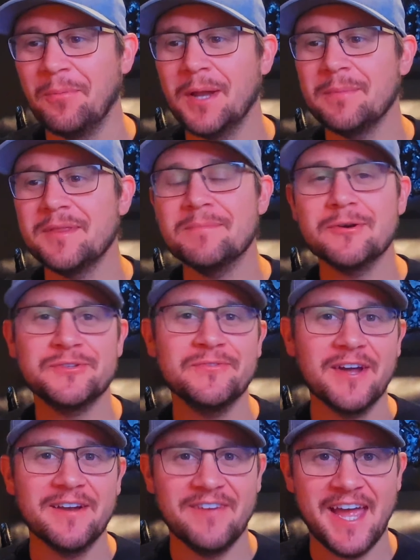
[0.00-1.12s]
Probably the most
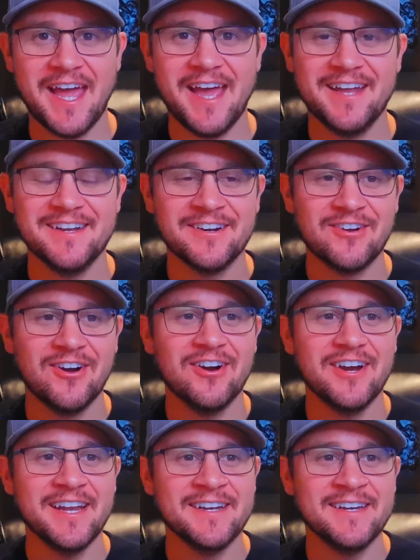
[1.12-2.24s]
fun I've had in a
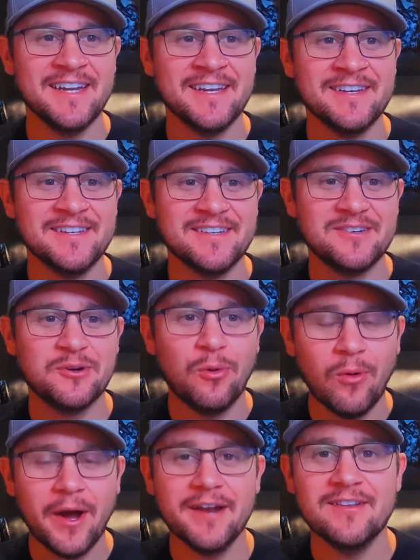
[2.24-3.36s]
kart in quite a